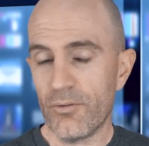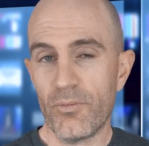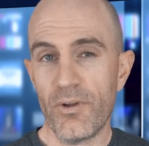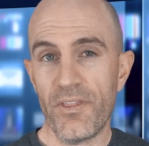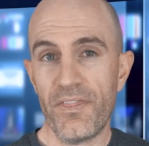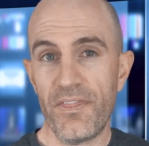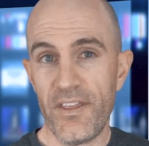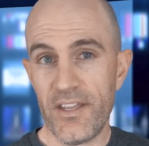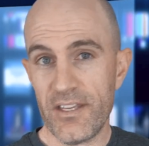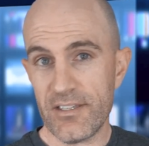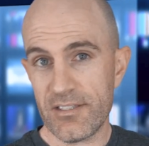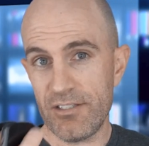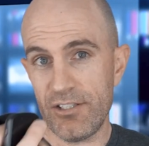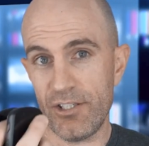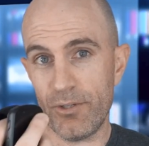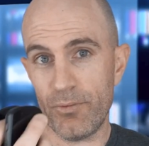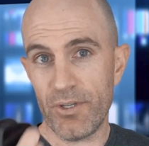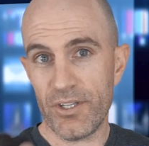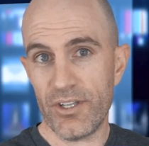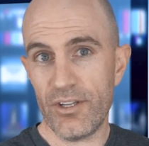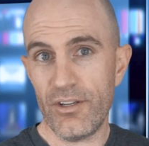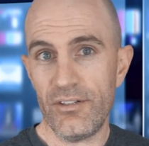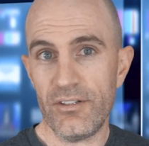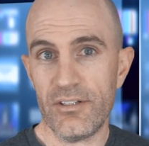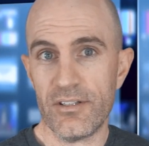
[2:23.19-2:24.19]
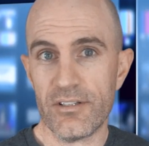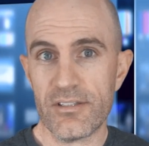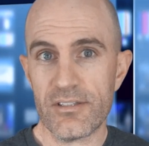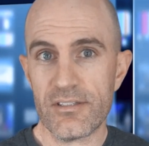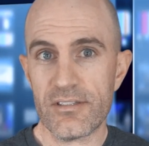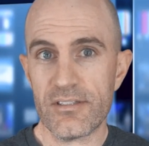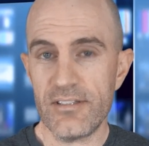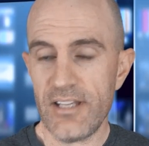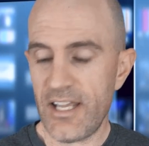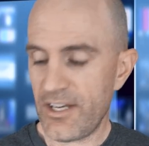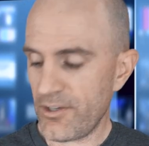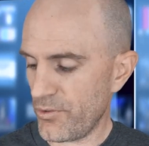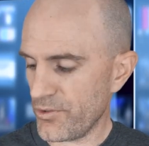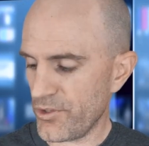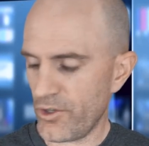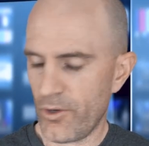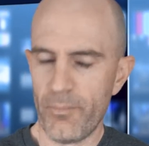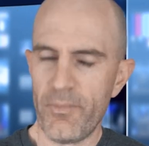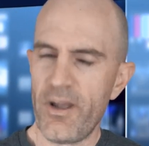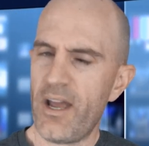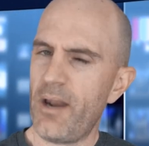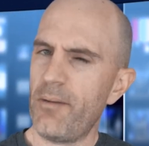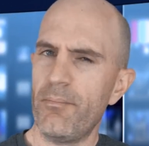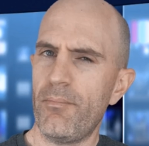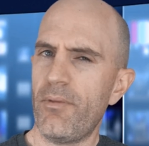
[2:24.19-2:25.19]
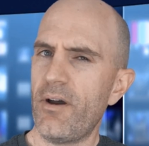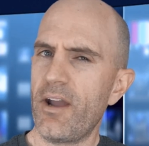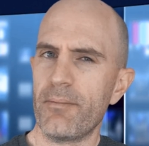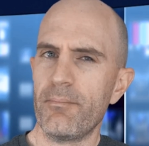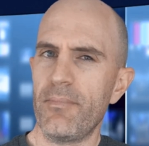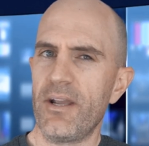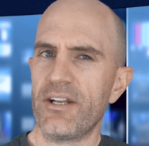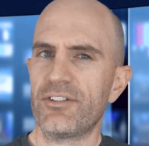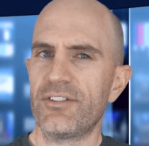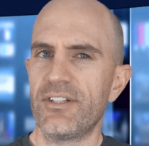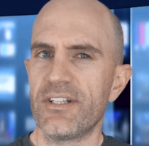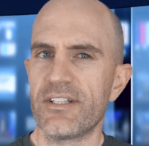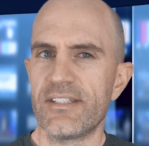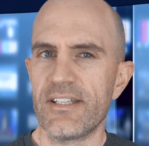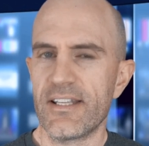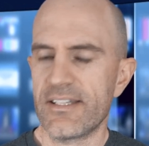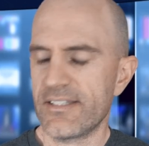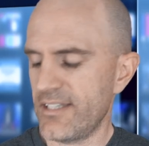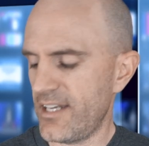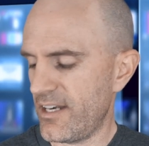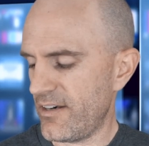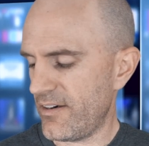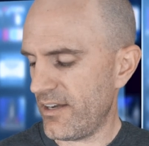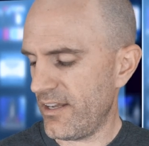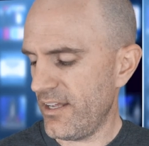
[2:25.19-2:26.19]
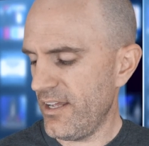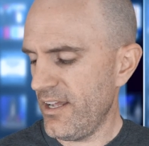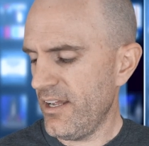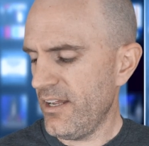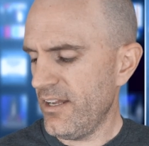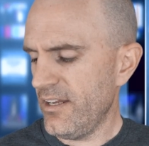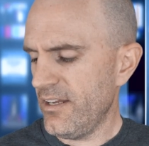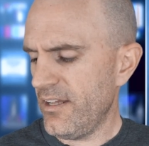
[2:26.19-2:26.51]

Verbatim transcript: with these newer units and all your mountain bike metrics, etc.